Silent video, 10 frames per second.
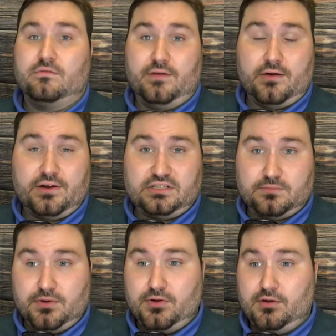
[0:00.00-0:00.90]
Very
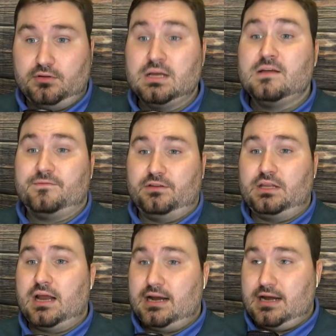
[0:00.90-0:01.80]
smooth,
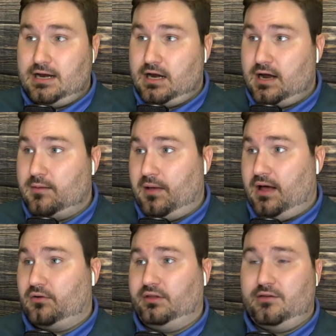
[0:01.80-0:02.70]
$59.99 a
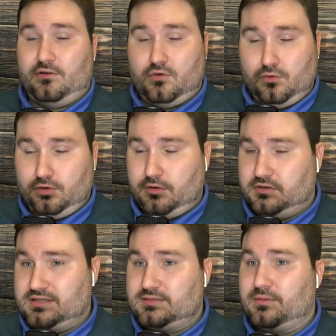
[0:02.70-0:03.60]
bottle. They have a cool
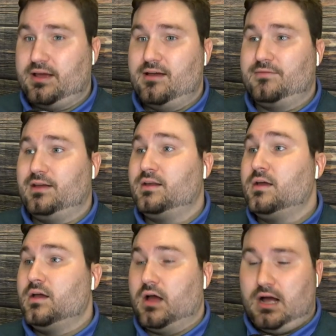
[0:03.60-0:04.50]
little display of it.
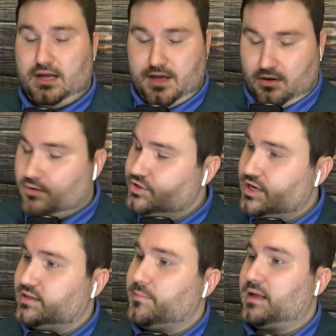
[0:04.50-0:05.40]
Y'all go
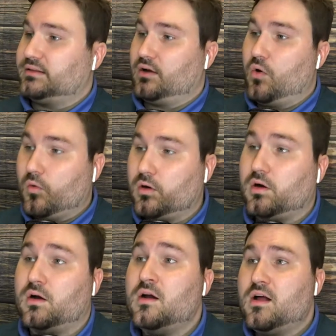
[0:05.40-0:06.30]
check them out. The
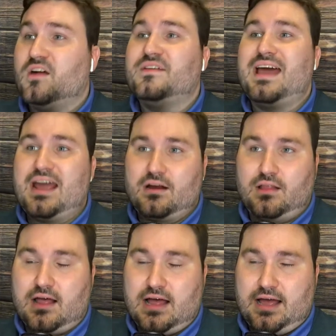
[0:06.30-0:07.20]
corner of
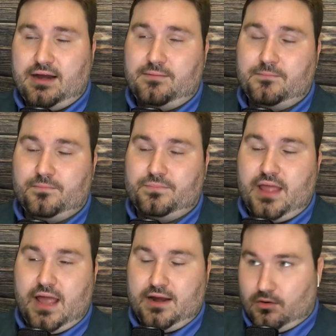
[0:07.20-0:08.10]
Airline
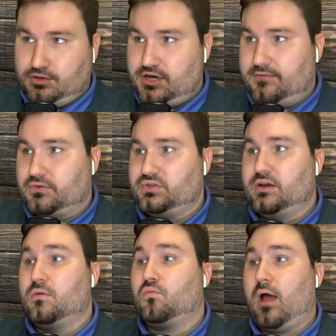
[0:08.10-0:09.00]
and Old
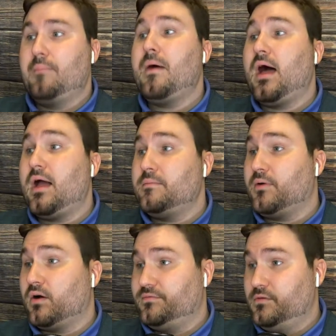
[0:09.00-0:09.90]
Jefferson, right behind
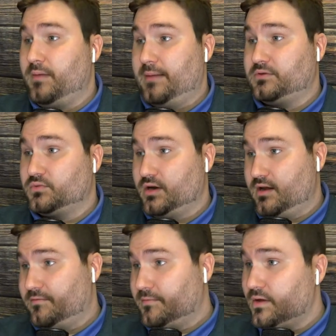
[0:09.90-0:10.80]
Parkview Baptist. We're going to
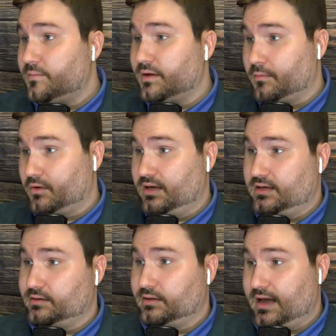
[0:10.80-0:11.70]
hear from them, and I'm going to
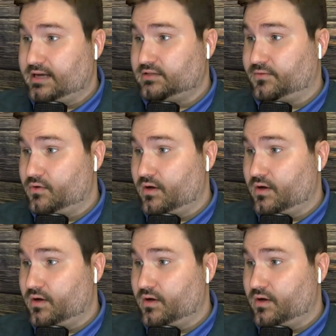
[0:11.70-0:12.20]
get the last few